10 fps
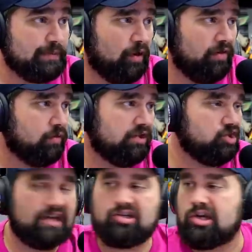the saddest part, the, the
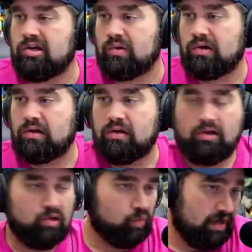judge knew.
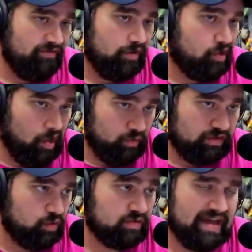Reva
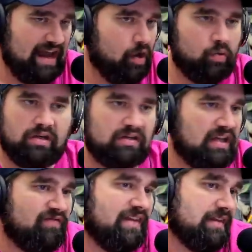Goetz, who's now
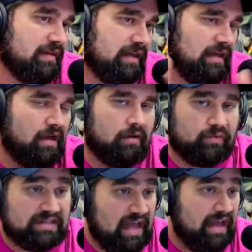conveniently uh,
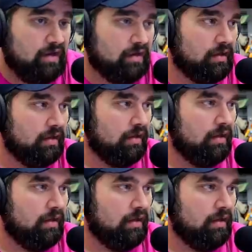retired.